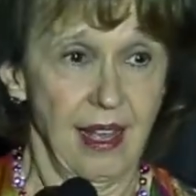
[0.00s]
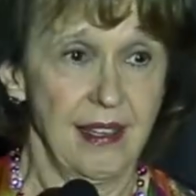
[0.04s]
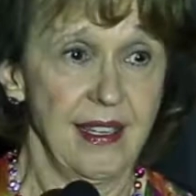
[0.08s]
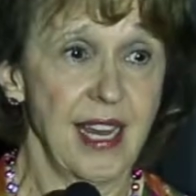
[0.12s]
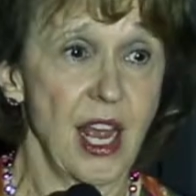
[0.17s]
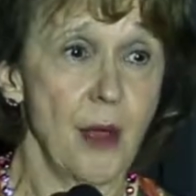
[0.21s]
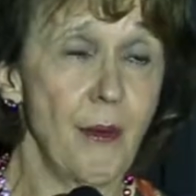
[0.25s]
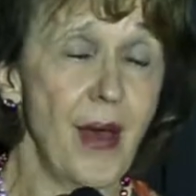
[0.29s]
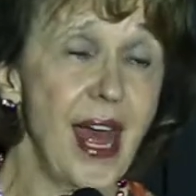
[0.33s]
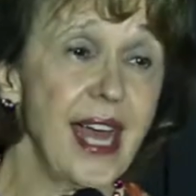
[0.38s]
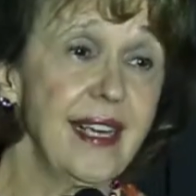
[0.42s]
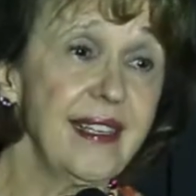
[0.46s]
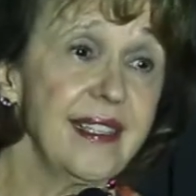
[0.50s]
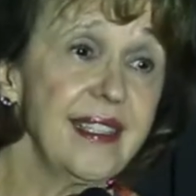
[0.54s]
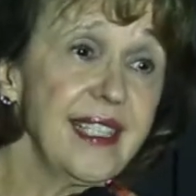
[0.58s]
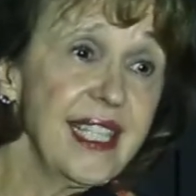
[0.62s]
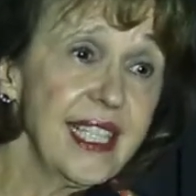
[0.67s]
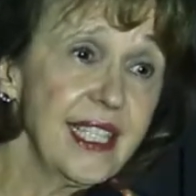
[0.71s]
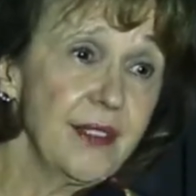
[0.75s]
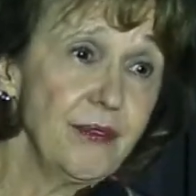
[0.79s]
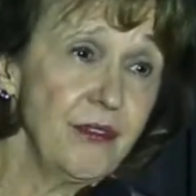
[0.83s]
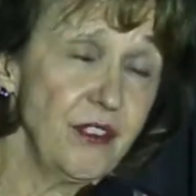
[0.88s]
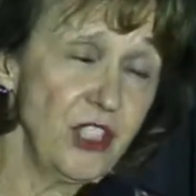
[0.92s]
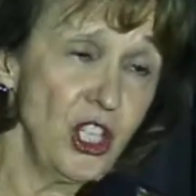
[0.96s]
Now I could
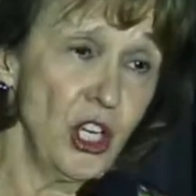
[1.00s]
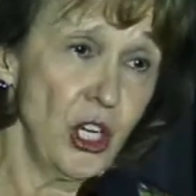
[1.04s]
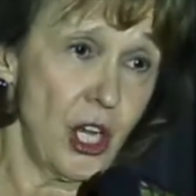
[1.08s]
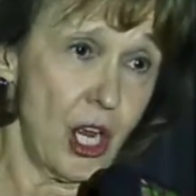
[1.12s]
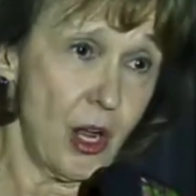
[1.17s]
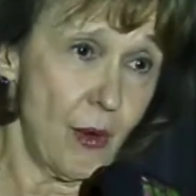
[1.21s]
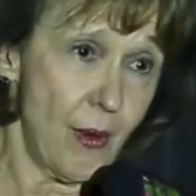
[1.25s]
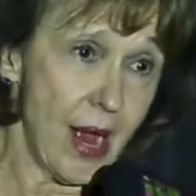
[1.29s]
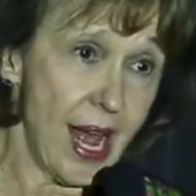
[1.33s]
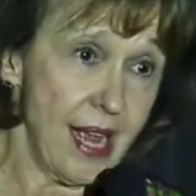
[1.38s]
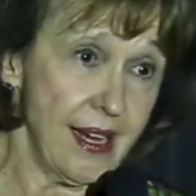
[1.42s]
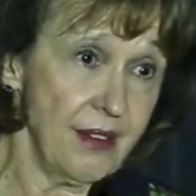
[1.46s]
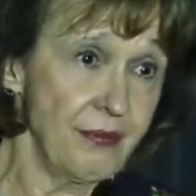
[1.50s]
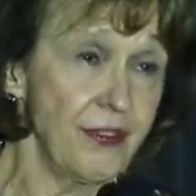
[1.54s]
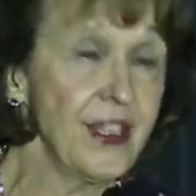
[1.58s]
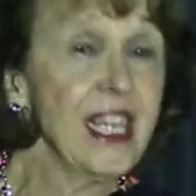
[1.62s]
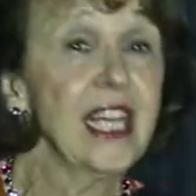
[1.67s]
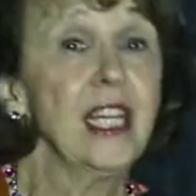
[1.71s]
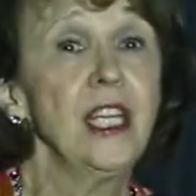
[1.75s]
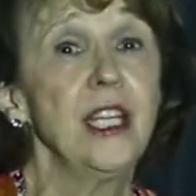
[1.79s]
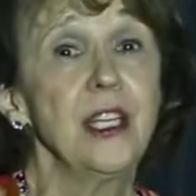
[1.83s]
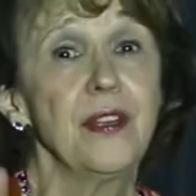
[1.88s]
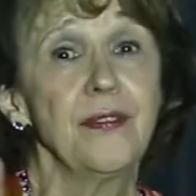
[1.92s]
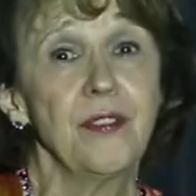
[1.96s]
give, if
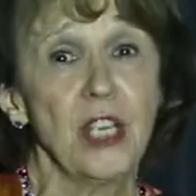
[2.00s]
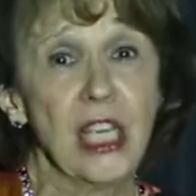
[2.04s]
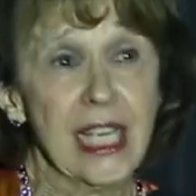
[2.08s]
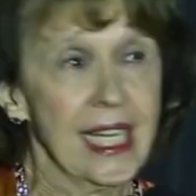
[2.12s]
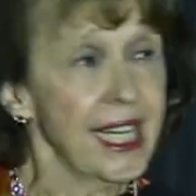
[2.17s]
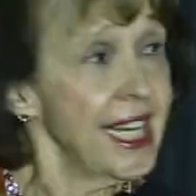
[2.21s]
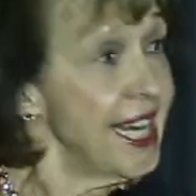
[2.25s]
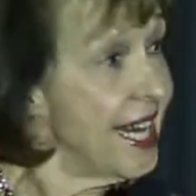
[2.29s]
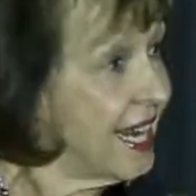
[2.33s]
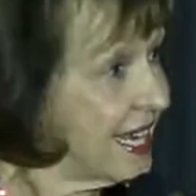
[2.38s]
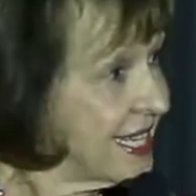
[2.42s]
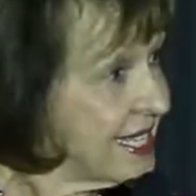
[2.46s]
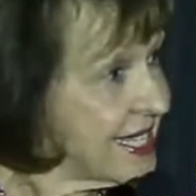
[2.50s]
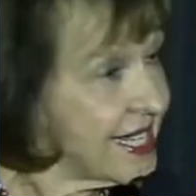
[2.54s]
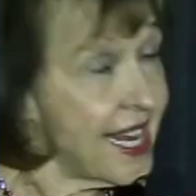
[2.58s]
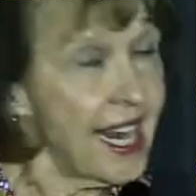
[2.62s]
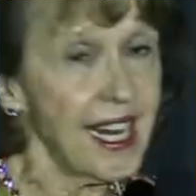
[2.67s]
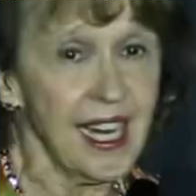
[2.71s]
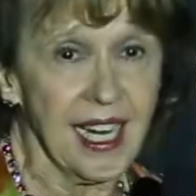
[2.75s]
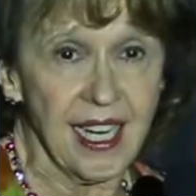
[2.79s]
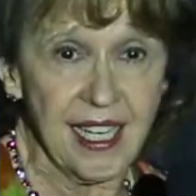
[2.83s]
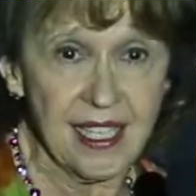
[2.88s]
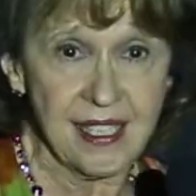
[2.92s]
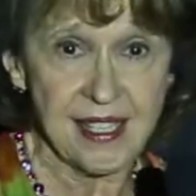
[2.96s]
any
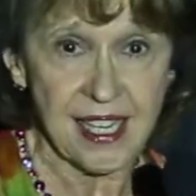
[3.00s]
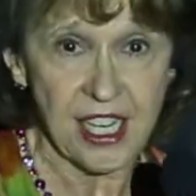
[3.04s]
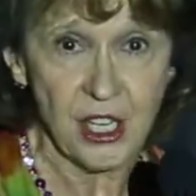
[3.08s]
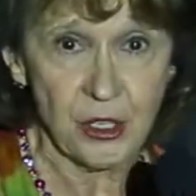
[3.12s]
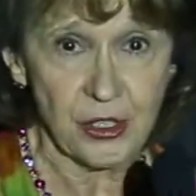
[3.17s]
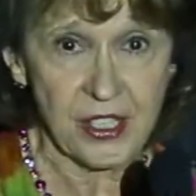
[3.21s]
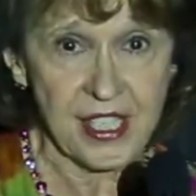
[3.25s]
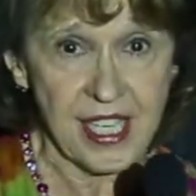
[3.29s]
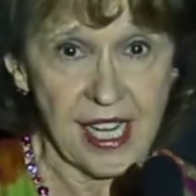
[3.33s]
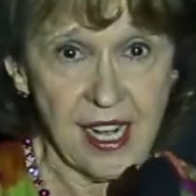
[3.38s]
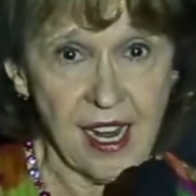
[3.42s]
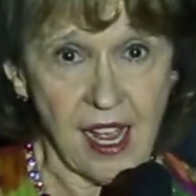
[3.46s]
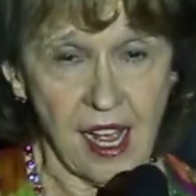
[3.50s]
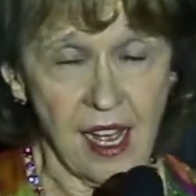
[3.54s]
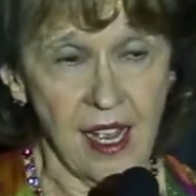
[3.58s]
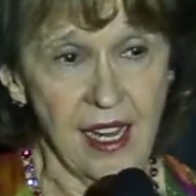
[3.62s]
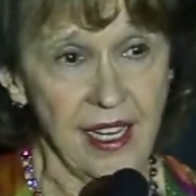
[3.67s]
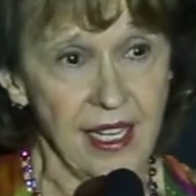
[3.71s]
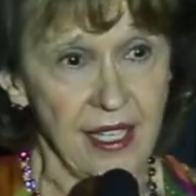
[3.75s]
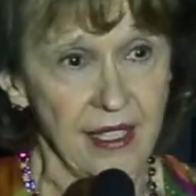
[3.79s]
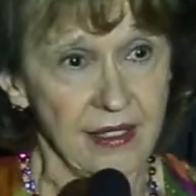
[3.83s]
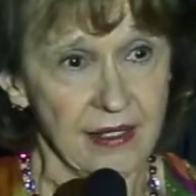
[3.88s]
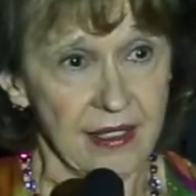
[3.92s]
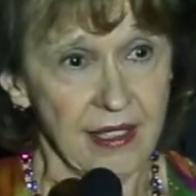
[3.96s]
SAEs here
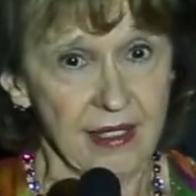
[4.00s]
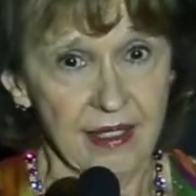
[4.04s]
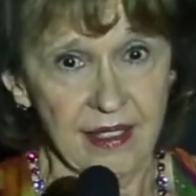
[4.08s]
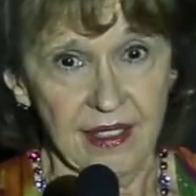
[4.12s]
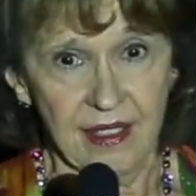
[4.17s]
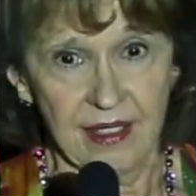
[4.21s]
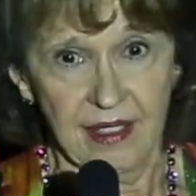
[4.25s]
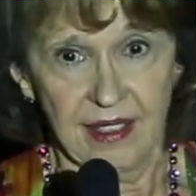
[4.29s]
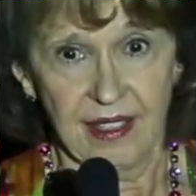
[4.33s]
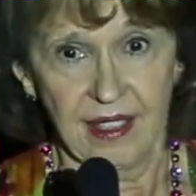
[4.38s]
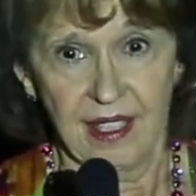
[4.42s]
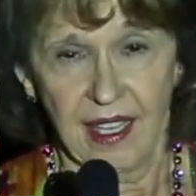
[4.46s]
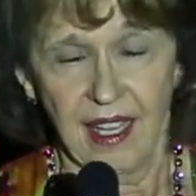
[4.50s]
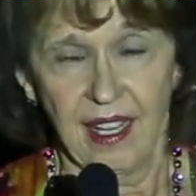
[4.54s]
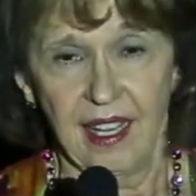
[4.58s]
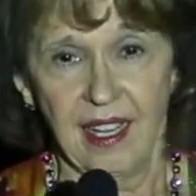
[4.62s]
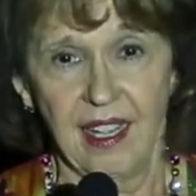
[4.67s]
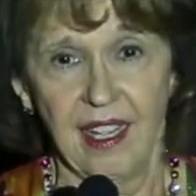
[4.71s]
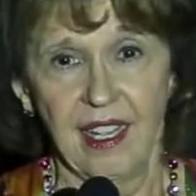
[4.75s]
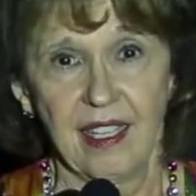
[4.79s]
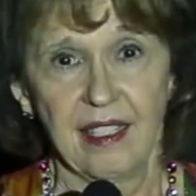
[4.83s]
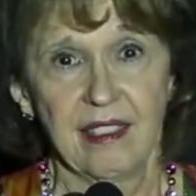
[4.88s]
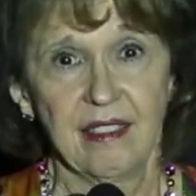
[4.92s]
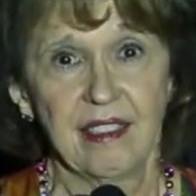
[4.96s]
tonight,
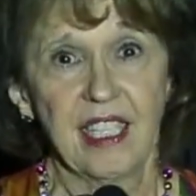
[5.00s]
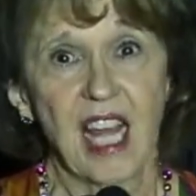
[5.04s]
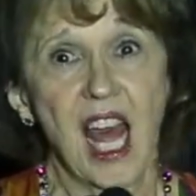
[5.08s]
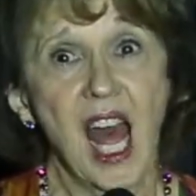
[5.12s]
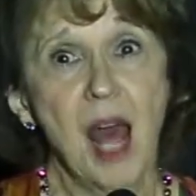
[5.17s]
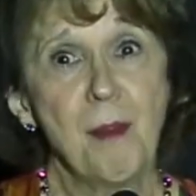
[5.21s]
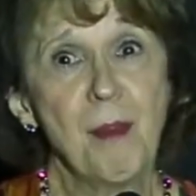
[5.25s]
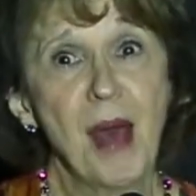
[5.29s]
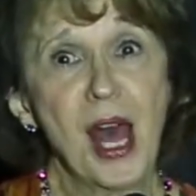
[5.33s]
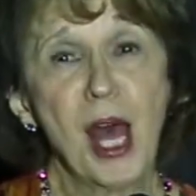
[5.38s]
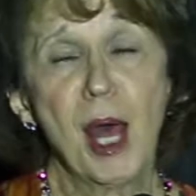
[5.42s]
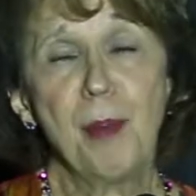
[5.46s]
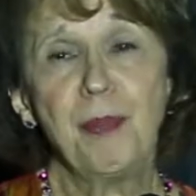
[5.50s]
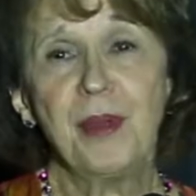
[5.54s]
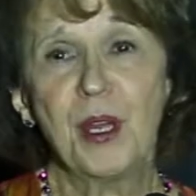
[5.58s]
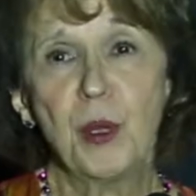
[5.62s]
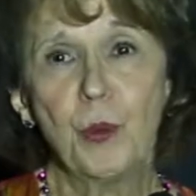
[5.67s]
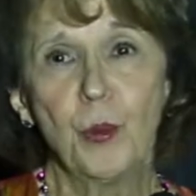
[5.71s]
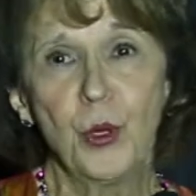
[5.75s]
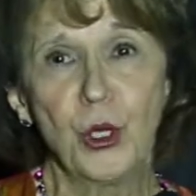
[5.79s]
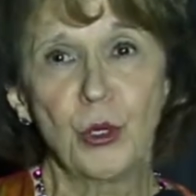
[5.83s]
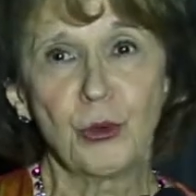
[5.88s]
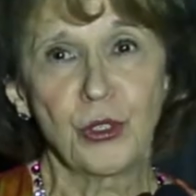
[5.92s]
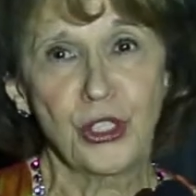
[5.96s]
come up
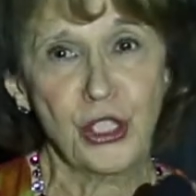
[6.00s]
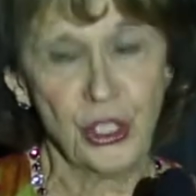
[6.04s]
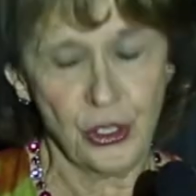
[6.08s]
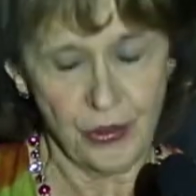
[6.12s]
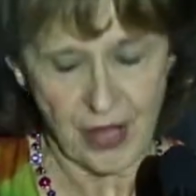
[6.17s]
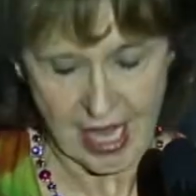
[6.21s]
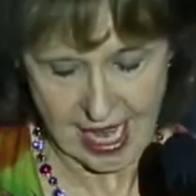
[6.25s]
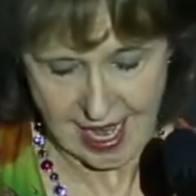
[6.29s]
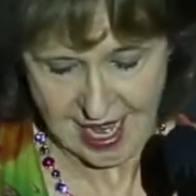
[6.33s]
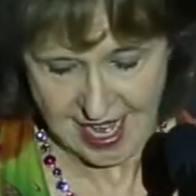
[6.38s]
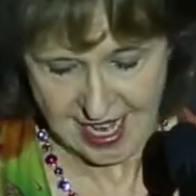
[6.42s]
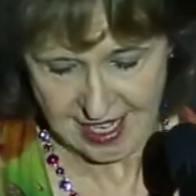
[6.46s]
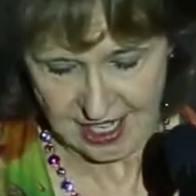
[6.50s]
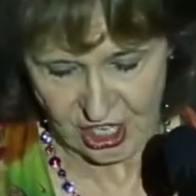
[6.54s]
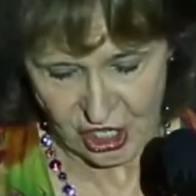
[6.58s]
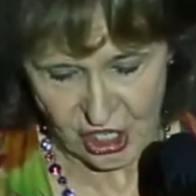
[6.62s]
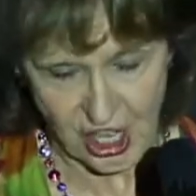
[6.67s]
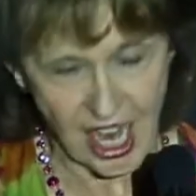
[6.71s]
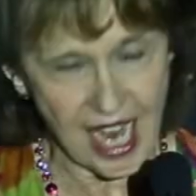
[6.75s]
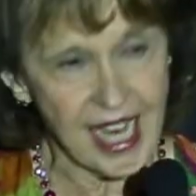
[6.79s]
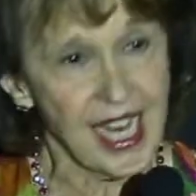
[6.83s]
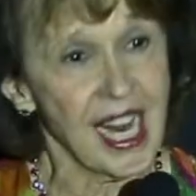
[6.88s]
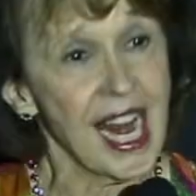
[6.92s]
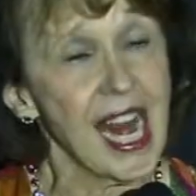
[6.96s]
and we'll do the
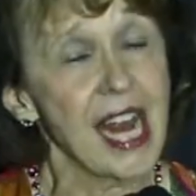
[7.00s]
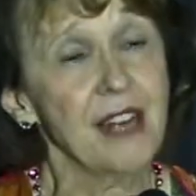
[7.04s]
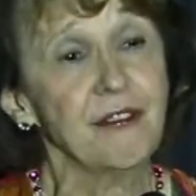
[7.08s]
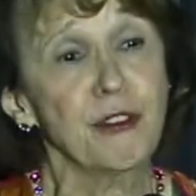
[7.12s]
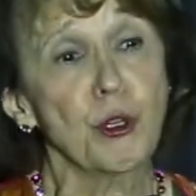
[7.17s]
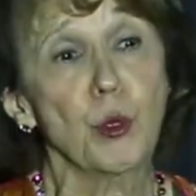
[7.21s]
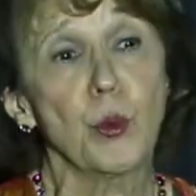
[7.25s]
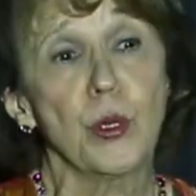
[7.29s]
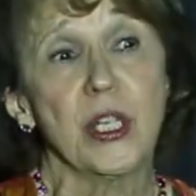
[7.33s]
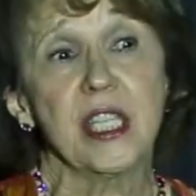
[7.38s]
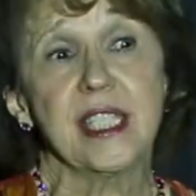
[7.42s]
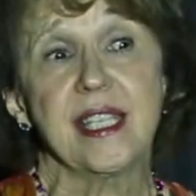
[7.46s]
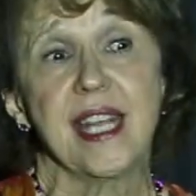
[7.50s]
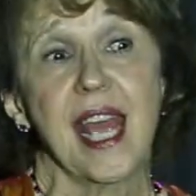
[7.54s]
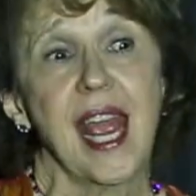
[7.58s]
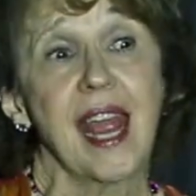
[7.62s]
handshake afterwards.